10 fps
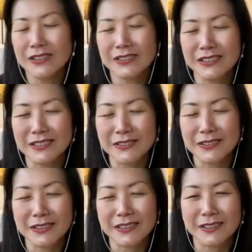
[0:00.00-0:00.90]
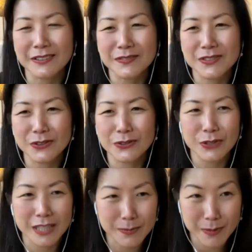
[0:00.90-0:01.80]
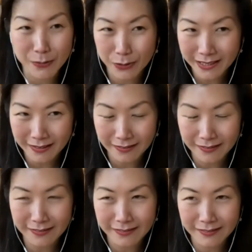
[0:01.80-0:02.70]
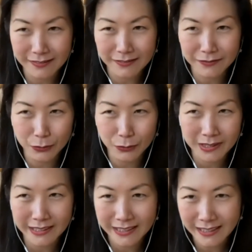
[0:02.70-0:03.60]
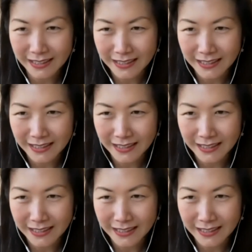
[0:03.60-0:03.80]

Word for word: no, no, yeah. Um, so you can speak Greek uh, fluently?